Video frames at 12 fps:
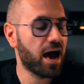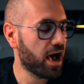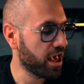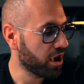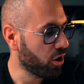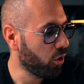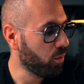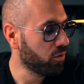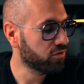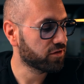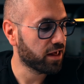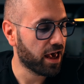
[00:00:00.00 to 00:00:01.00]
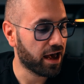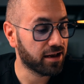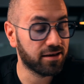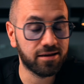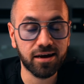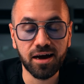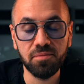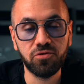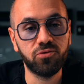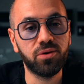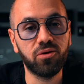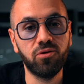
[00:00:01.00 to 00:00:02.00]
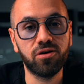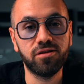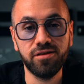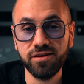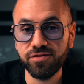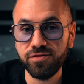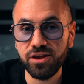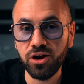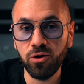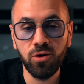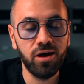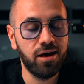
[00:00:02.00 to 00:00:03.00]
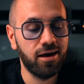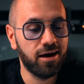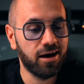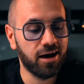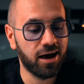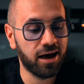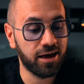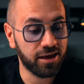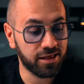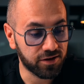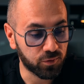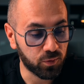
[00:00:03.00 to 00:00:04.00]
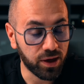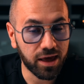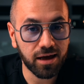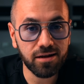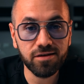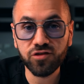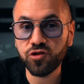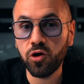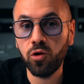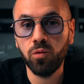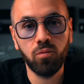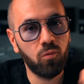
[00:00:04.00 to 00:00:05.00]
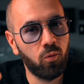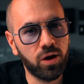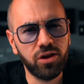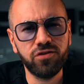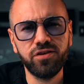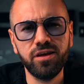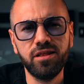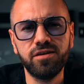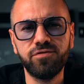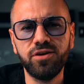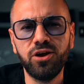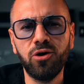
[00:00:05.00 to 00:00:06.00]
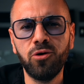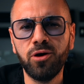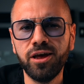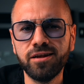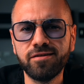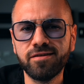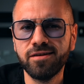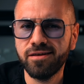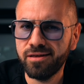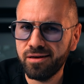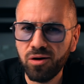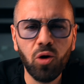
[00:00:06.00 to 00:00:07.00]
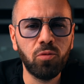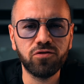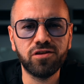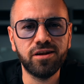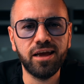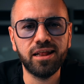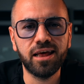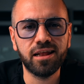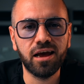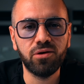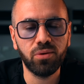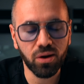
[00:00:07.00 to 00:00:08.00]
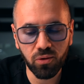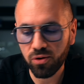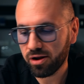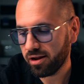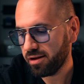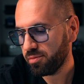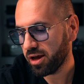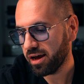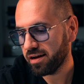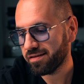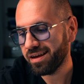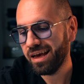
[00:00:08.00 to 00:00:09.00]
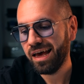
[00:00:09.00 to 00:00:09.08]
I almost had time to record this video uh, in this weekend. So when you see this video, it's almost the day that I recorded it because